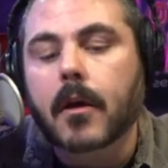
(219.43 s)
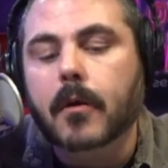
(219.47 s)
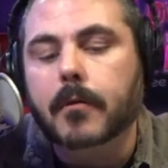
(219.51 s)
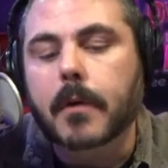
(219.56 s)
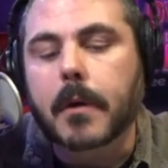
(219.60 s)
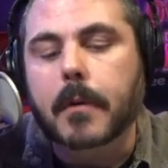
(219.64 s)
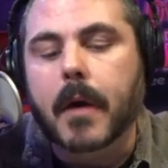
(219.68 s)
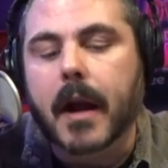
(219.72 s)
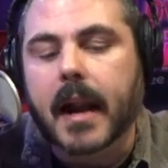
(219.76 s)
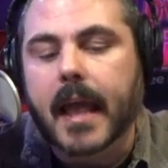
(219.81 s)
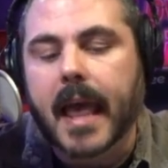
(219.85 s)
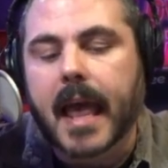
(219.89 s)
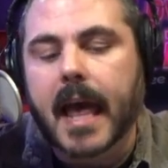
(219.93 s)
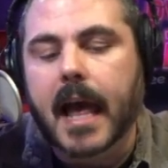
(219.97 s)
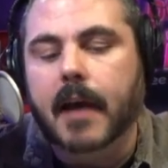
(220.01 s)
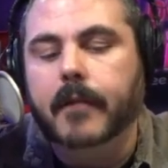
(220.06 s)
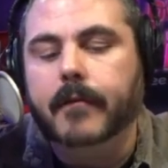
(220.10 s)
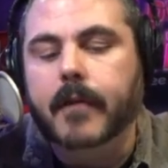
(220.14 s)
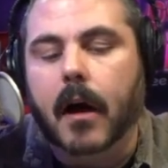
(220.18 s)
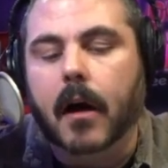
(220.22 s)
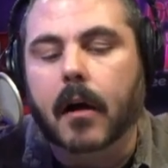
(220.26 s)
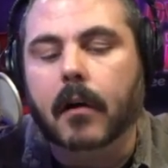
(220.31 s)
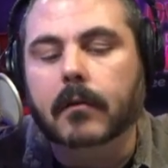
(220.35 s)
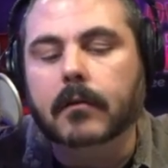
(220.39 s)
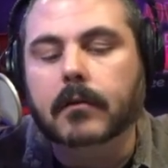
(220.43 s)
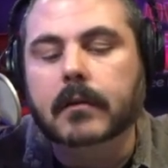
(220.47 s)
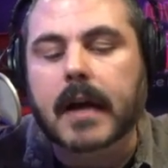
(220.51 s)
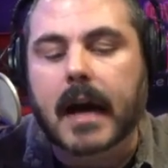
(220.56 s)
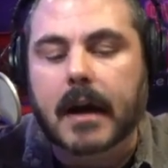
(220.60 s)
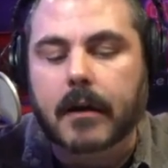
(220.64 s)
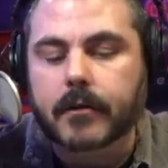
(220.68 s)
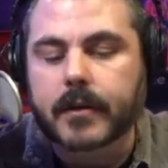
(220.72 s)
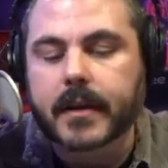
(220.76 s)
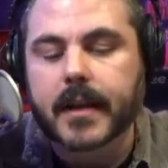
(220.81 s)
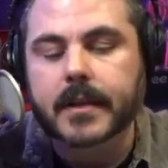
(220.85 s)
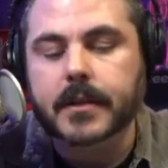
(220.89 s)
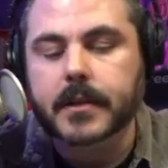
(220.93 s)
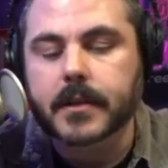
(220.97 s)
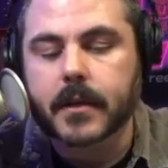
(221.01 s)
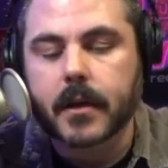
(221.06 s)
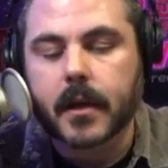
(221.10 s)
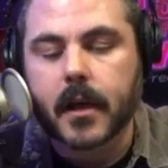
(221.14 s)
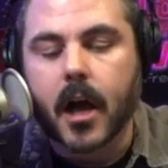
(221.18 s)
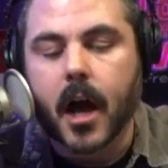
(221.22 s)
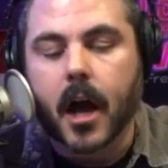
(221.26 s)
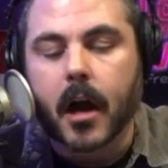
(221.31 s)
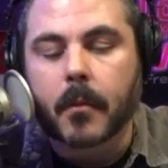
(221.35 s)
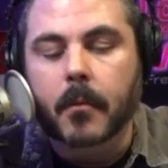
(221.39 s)
We want to have our loudness
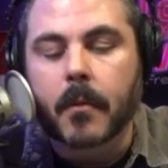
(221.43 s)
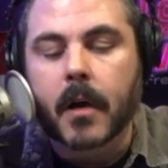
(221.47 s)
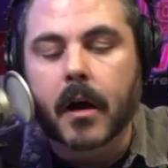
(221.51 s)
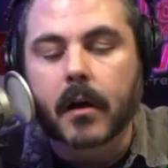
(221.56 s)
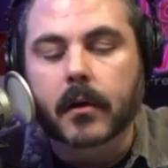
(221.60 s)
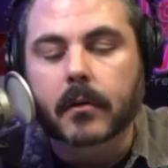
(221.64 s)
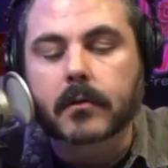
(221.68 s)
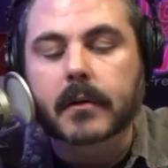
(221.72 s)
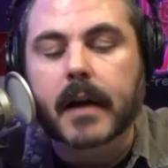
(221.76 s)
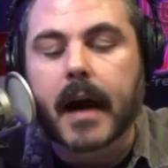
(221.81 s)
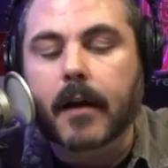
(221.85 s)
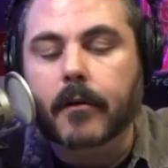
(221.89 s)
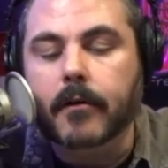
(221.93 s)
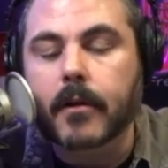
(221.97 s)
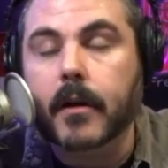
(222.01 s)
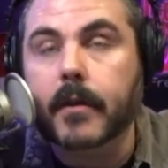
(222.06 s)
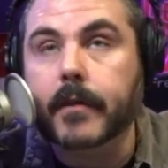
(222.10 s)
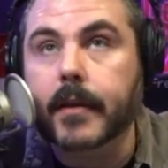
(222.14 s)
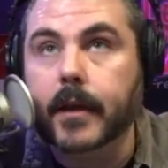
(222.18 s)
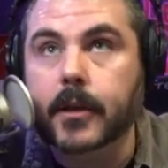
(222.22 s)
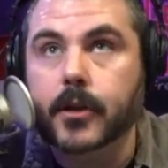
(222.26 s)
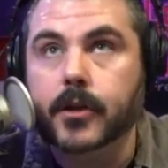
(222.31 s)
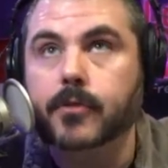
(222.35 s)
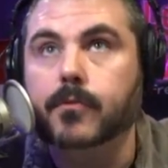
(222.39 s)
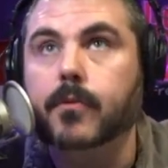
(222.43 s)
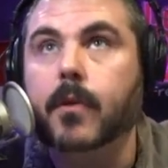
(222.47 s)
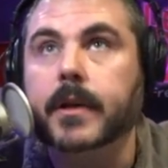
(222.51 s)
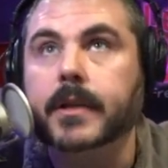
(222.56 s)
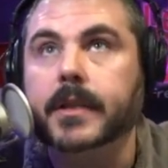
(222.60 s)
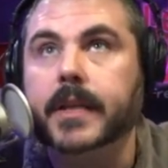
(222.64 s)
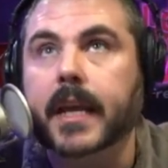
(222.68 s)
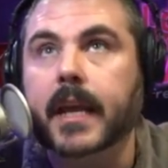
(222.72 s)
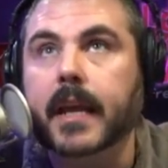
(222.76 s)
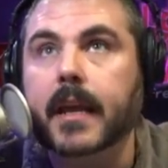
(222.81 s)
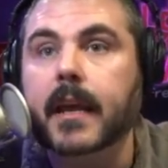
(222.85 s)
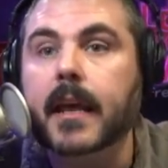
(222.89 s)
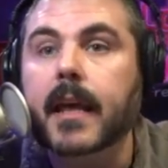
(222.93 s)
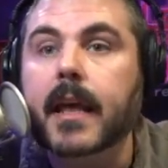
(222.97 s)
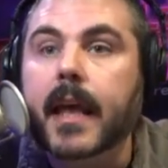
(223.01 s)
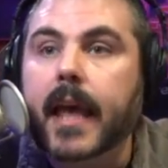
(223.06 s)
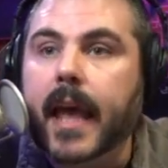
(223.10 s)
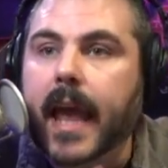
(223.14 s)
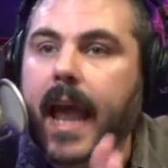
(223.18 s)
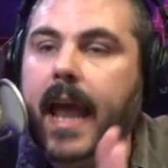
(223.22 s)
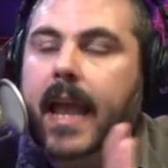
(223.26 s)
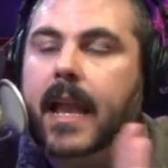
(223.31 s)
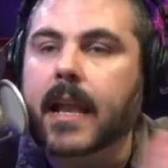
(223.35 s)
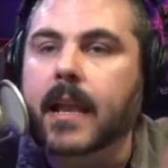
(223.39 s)
come louder than 20,
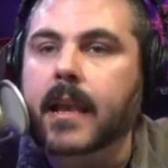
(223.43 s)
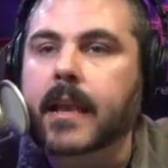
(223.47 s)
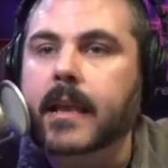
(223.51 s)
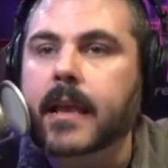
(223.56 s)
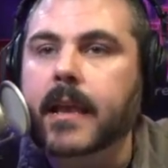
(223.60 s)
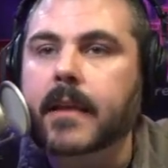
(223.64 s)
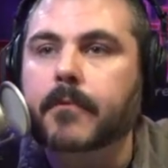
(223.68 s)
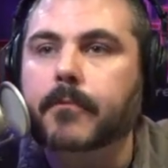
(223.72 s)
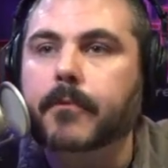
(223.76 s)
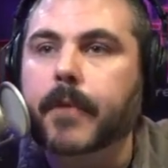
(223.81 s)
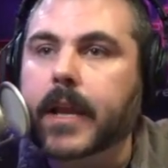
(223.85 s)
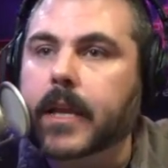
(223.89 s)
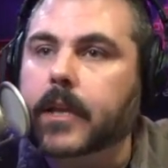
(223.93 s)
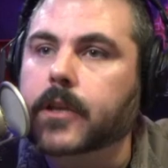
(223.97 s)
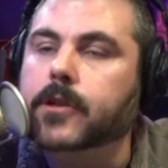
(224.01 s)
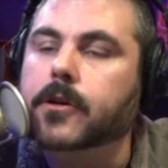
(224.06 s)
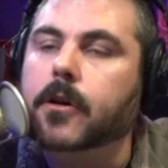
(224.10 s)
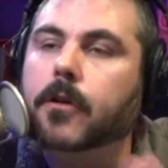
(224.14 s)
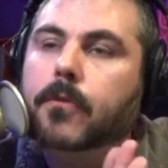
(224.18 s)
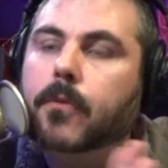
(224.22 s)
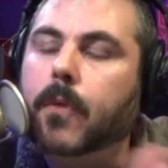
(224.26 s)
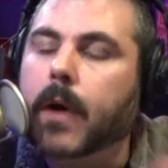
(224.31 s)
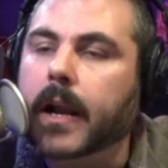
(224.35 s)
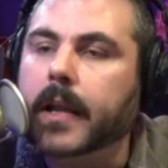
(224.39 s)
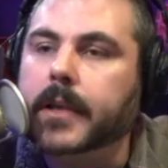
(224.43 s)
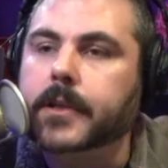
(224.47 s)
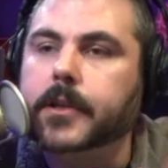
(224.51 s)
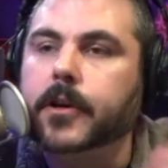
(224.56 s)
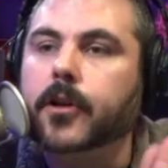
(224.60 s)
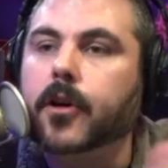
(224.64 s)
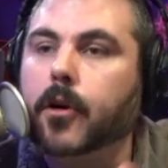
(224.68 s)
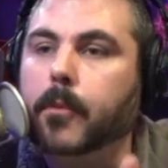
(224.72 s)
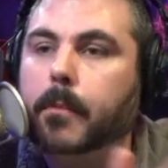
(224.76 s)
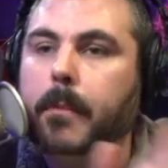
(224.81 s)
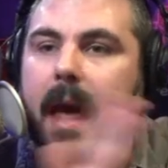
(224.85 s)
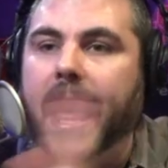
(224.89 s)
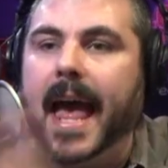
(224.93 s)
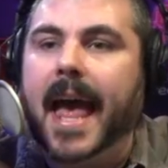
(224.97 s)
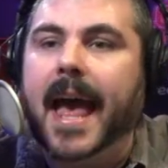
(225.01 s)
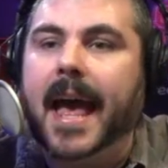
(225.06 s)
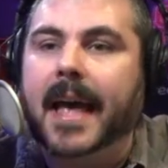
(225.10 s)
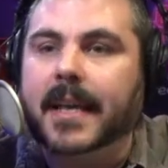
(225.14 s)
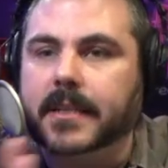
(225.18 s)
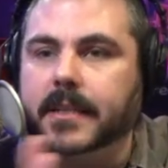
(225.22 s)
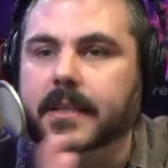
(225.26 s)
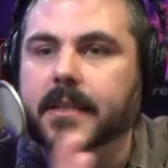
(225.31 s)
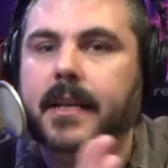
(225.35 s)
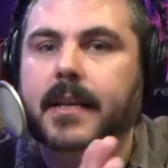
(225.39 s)
and we don't want it to go
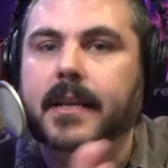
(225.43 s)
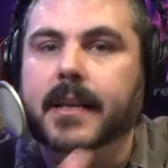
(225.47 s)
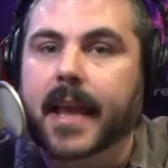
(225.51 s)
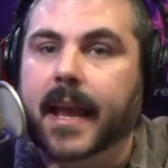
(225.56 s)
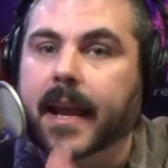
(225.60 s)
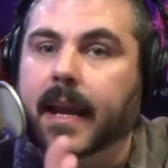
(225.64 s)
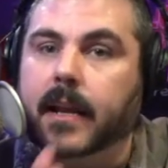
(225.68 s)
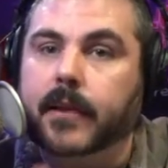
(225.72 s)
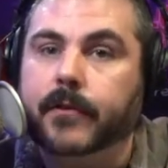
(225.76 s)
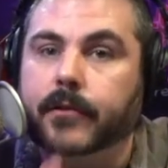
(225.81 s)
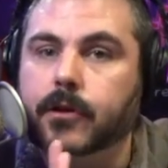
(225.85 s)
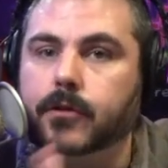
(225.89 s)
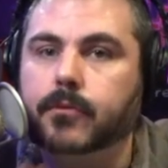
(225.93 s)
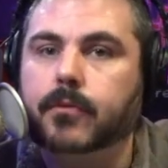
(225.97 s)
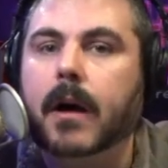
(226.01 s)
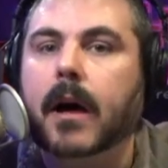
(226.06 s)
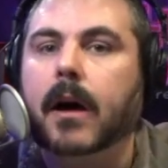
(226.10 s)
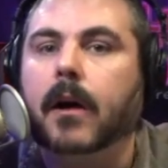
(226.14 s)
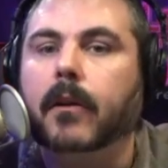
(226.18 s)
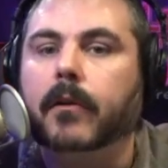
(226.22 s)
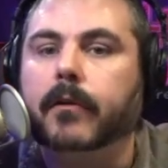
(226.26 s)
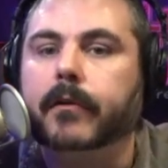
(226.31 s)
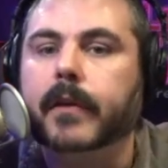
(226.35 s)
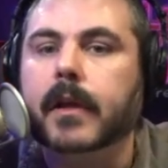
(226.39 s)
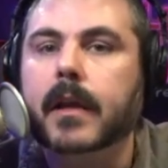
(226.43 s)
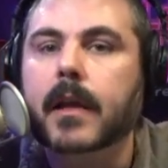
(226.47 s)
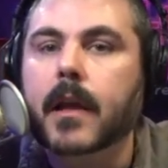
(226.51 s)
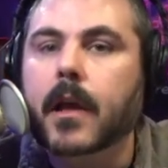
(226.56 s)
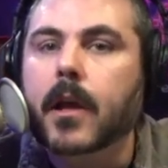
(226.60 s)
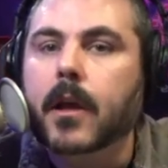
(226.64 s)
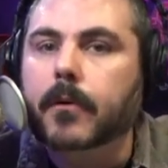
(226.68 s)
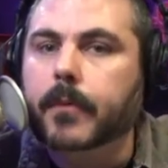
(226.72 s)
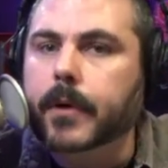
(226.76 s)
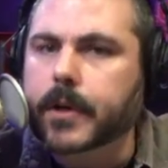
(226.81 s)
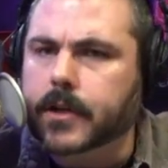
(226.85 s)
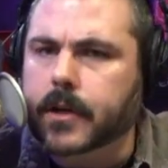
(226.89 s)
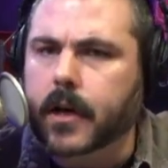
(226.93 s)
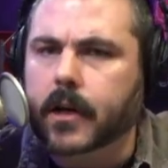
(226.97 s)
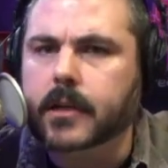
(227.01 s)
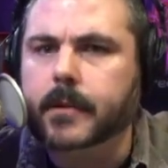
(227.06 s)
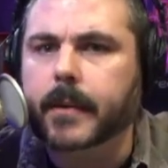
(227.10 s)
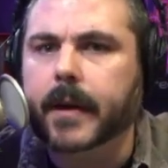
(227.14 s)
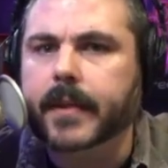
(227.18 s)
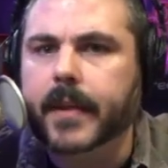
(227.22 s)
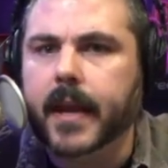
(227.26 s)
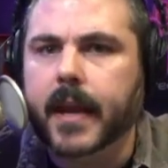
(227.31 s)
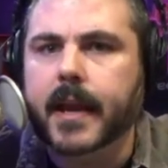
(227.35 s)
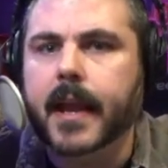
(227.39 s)
past -12. We talked
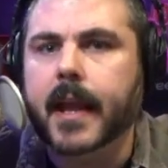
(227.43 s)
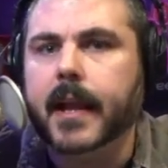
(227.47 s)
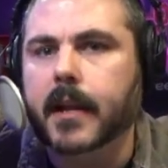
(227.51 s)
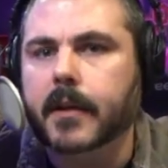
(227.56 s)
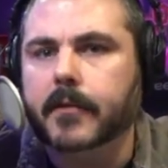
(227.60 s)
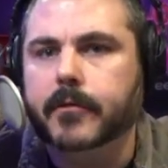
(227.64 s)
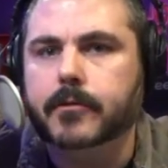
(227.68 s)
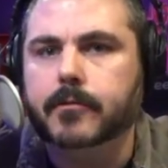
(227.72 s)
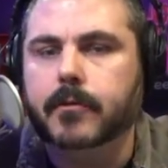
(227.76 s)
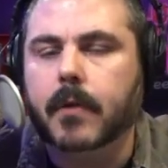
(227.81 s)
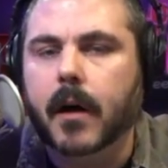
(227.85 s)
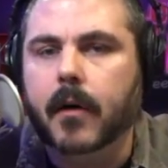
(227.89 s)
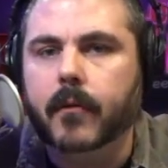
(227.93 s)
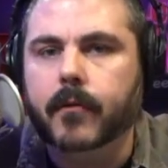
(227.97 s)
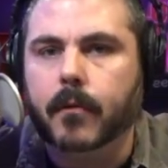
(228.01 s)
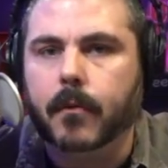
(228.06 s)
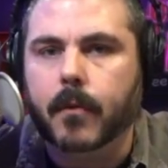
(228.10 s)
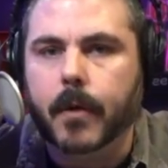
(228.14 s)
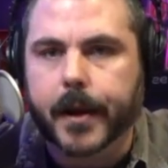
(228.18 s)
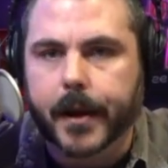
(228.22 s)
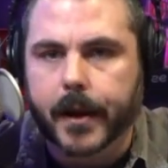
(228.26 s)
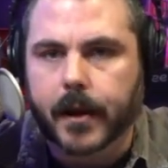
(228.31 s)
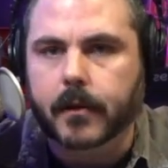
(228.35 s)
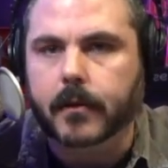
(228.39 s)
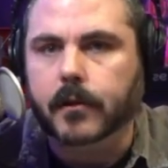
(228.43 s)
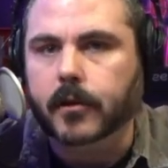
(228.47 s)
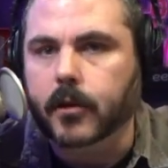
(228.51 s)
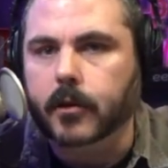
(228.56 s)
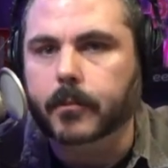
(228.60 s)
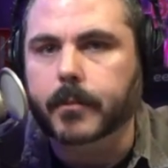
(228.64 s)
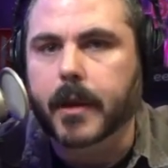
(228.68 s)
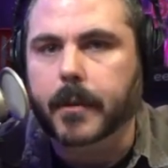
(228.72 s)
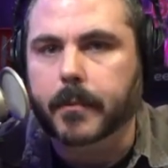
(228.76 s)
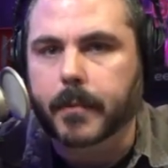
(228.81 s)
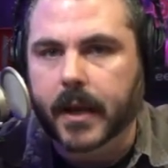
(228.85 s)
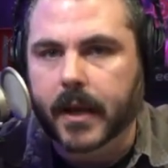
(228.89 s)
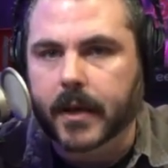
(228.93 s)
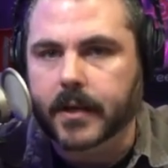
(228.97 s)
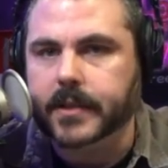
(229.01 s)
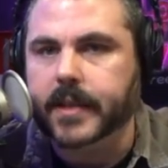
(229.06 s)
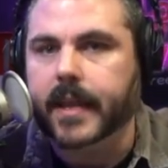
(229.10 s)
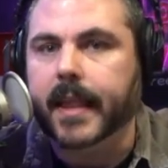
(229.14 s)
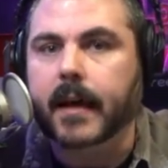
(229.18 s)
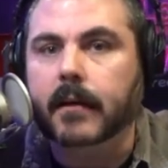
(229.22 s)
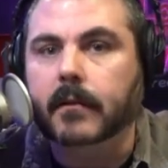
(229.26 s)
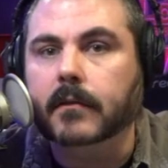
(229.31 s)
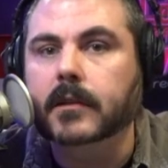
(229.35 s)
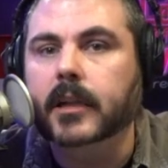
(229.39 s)
about that -12 already a little bit because
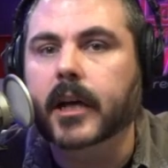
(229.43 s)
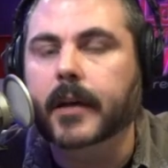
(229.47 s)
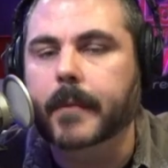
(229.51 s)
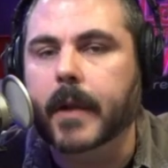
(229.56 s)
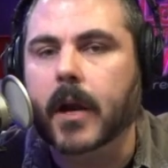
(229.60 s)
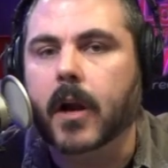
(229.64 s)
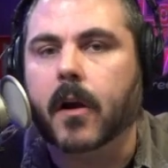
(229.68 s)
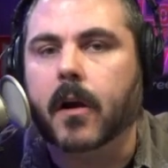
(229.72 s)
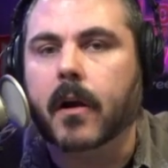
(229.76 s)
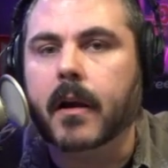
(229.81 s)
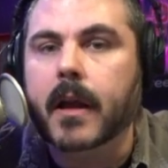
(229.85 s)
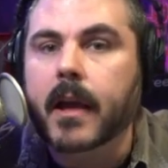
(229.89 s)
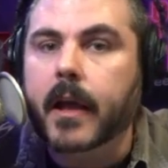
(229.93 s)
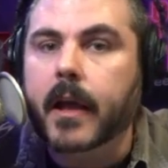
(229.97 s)
of that limiter.